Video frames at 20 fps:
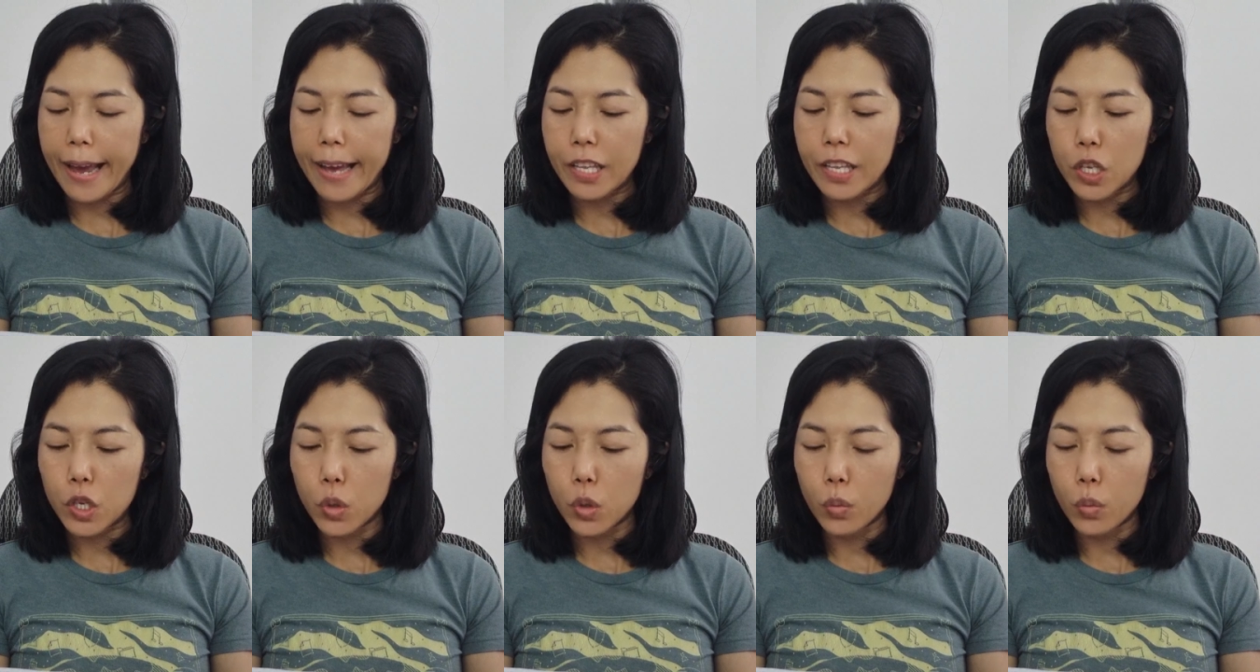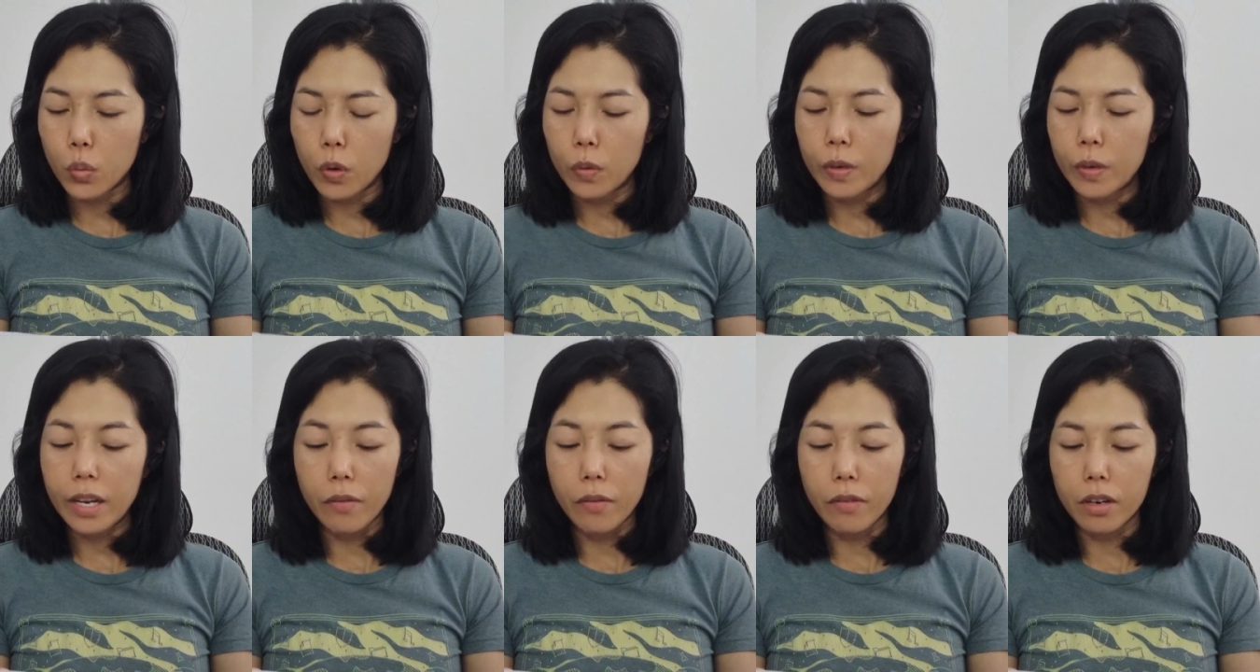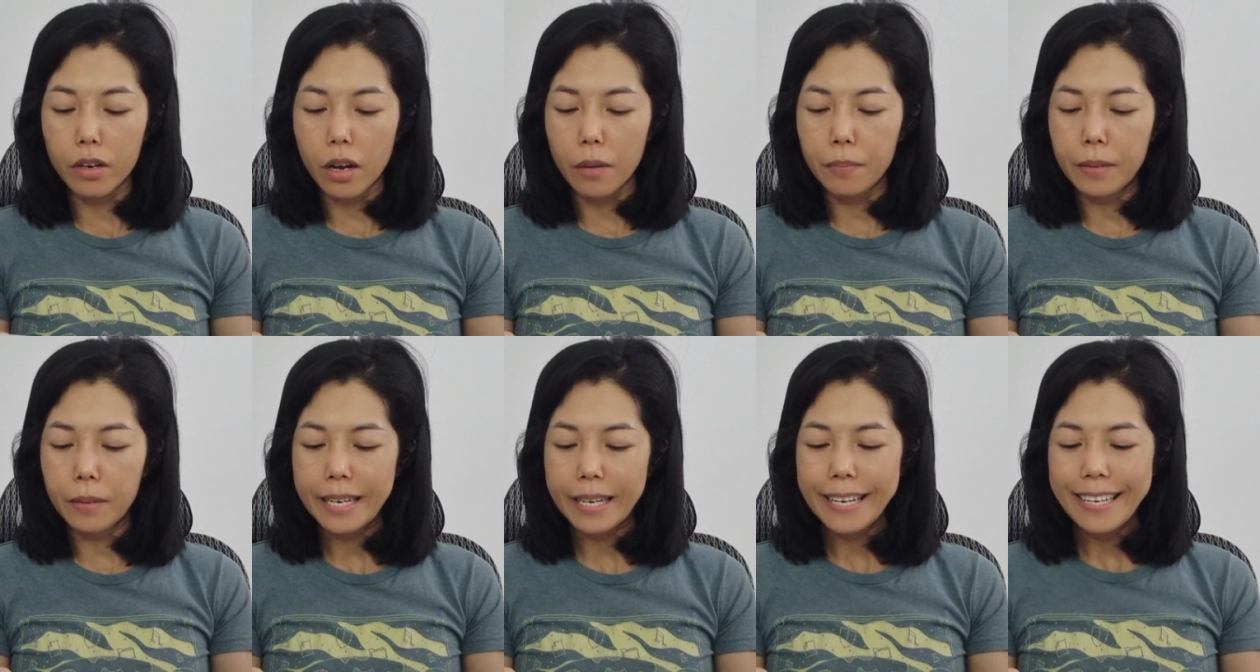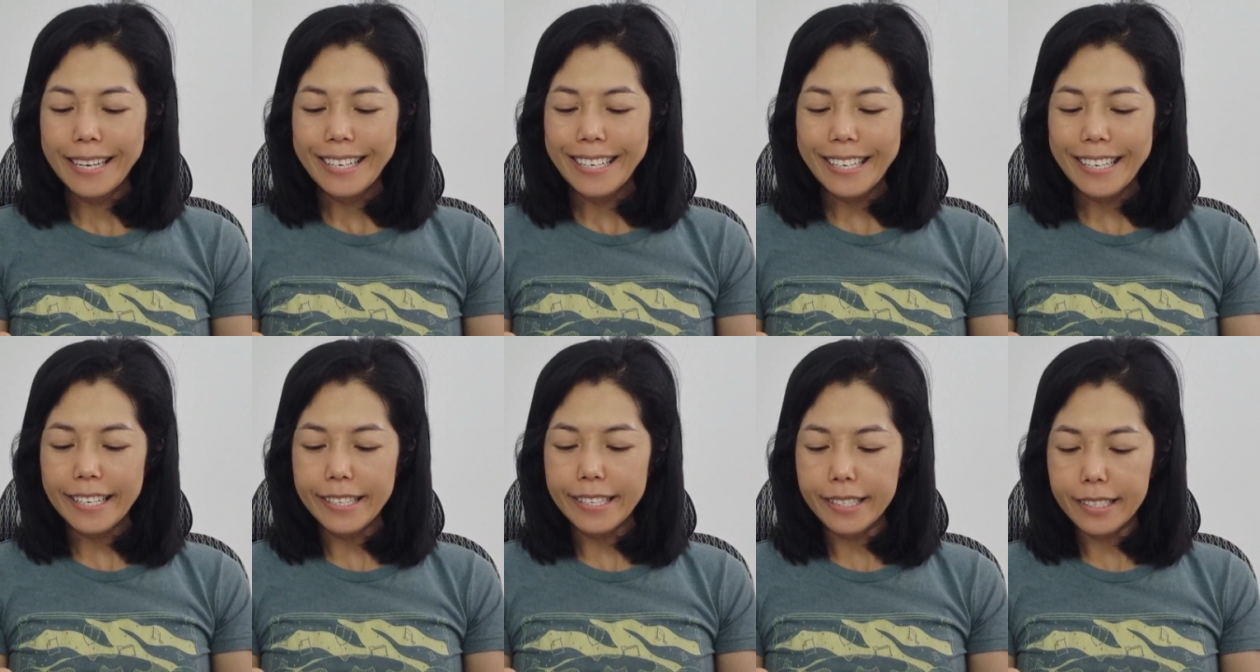and you will develop
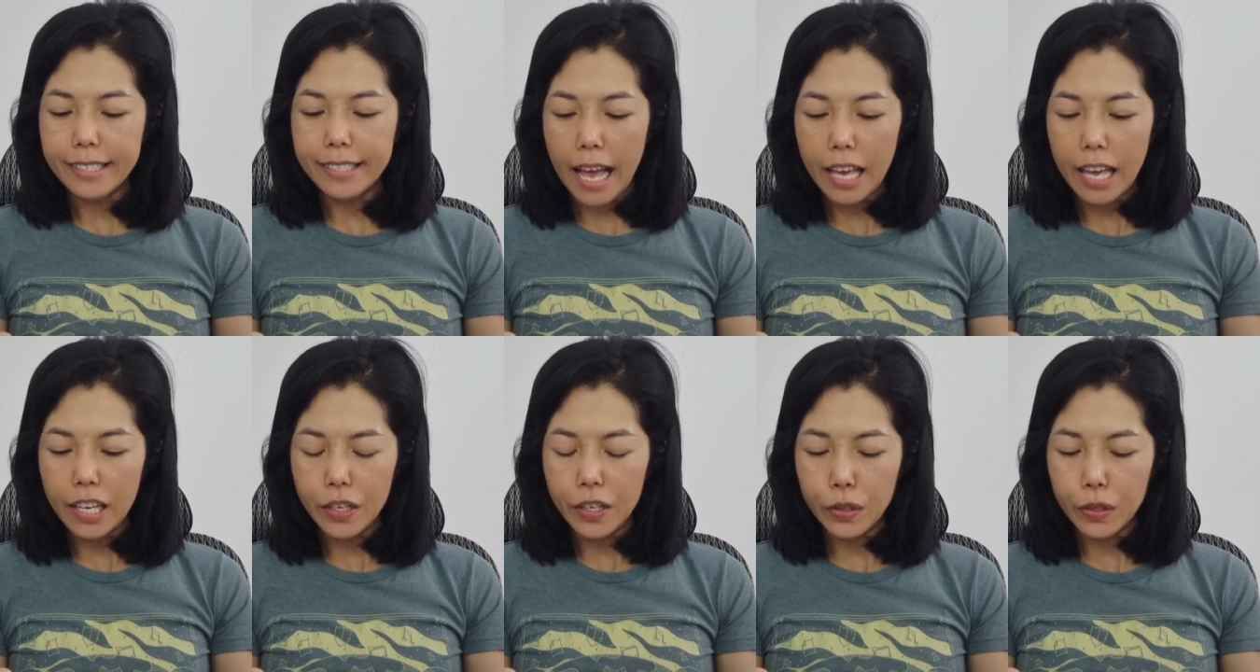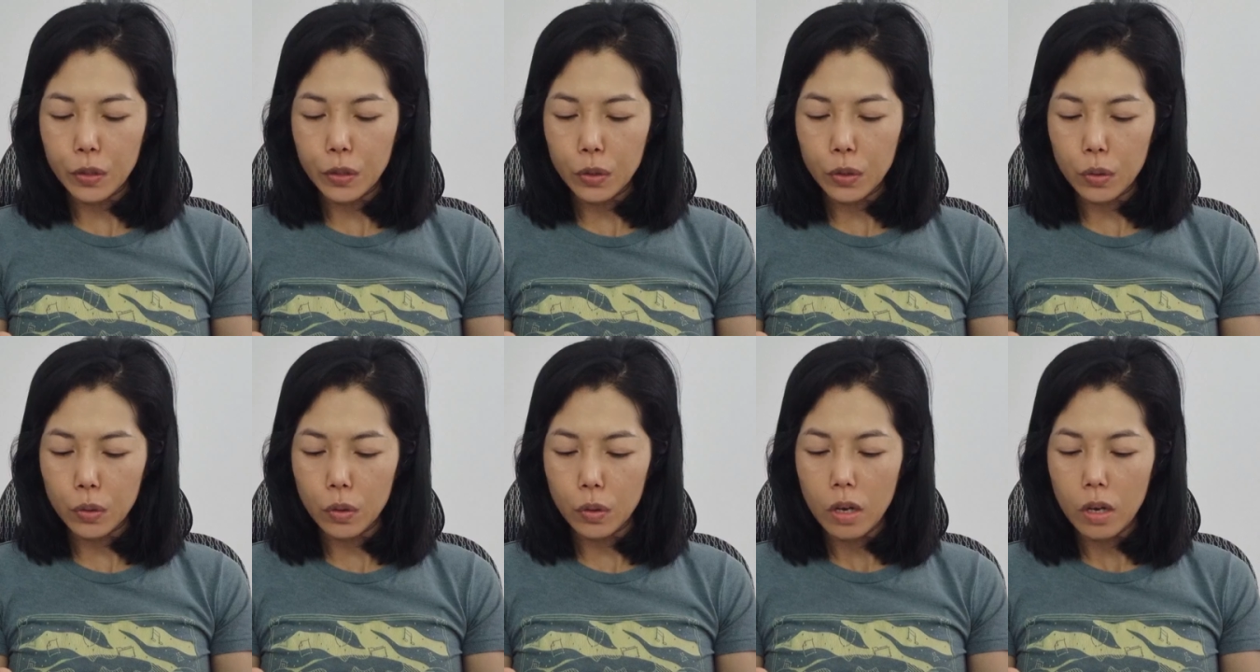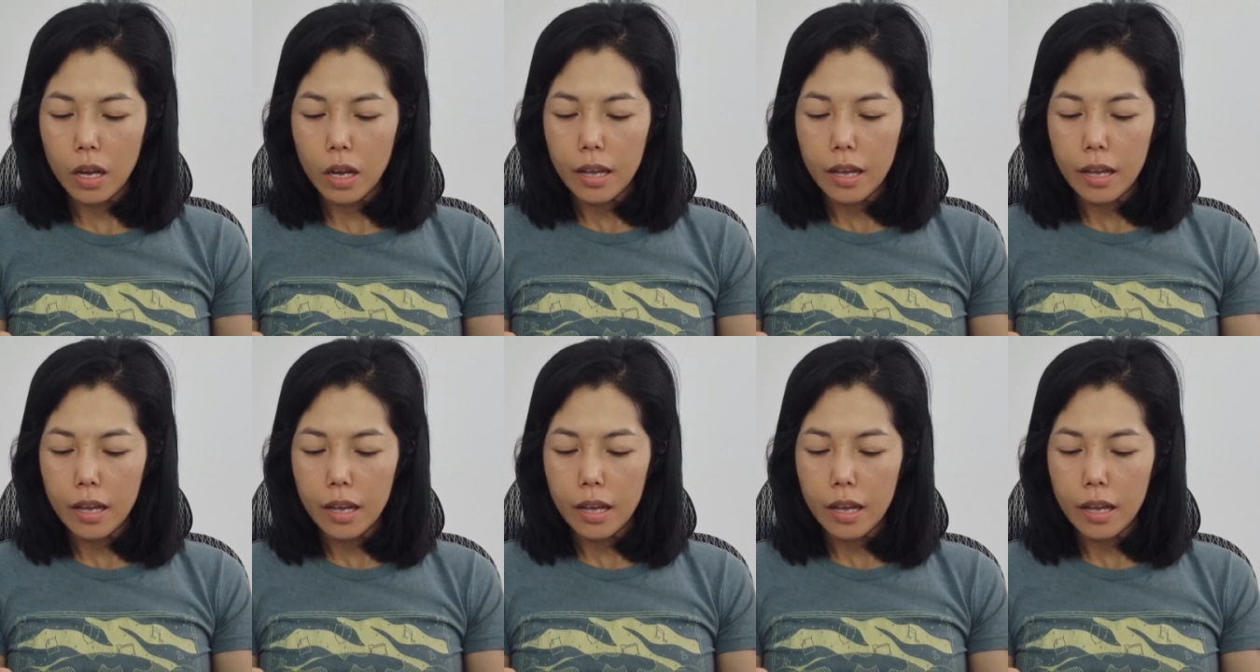insight into